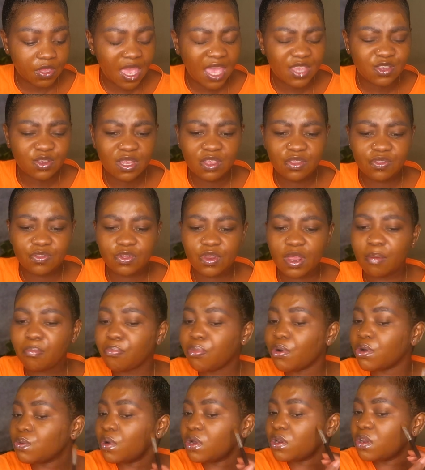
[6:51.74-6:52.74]
I actually thought I
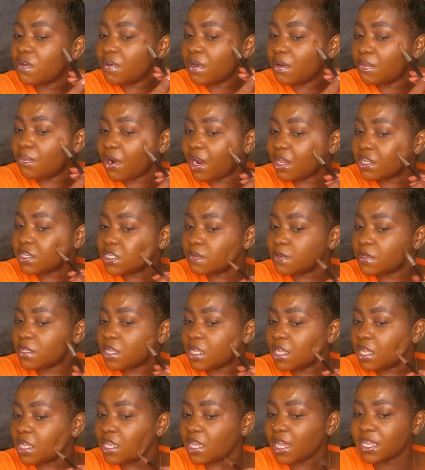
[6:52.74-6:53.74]
bought one of her brushes, but
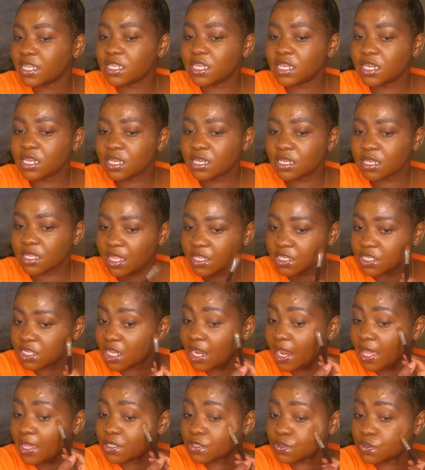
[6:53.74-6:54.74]
clearly I didn't, that she
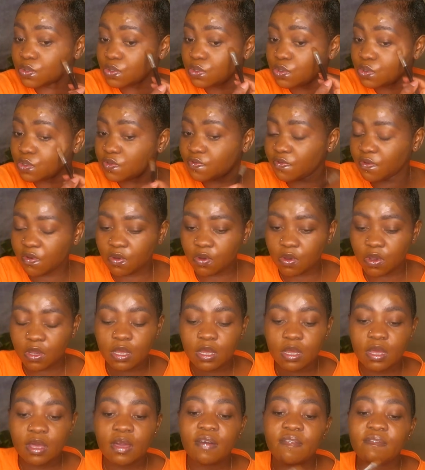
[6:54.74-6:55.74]
likes to use for
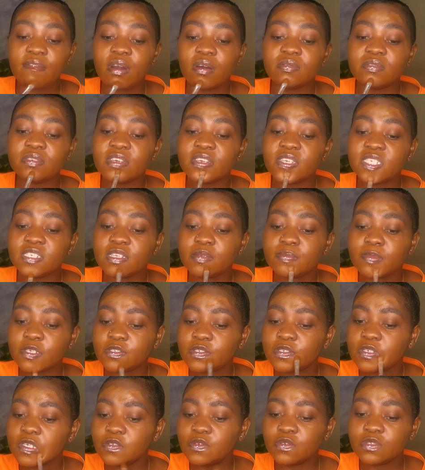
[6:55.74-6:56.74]
foundation.
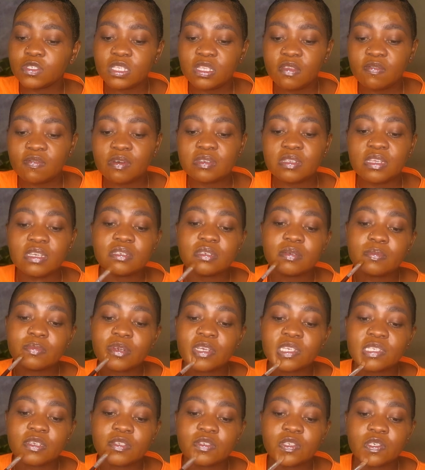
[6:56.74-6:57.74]
But you can use any foundation
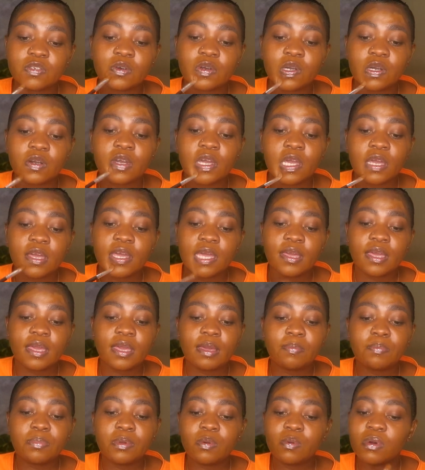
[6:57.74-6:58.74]
brush that you're
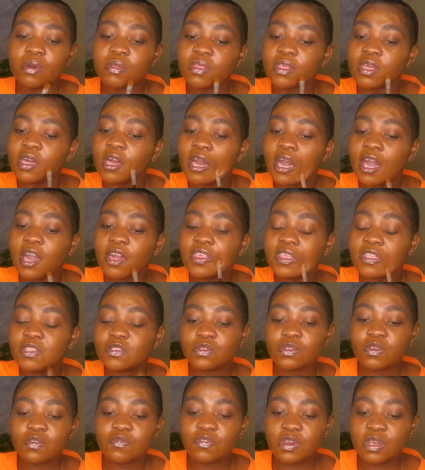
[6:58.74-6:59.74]
happy with. I think it's
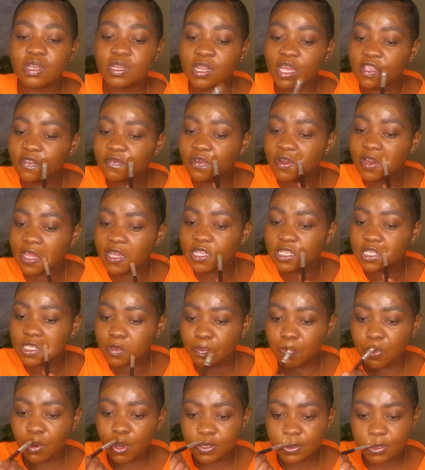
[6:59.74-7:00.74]
also very nice for like
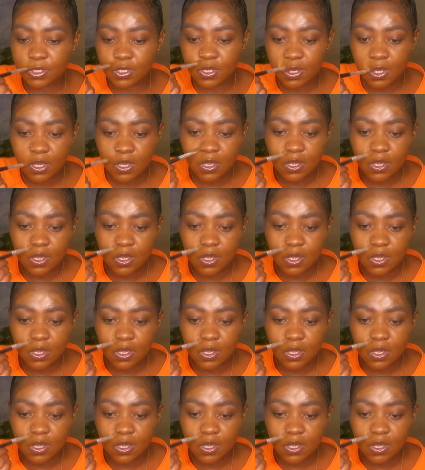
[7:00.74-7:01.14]
spot.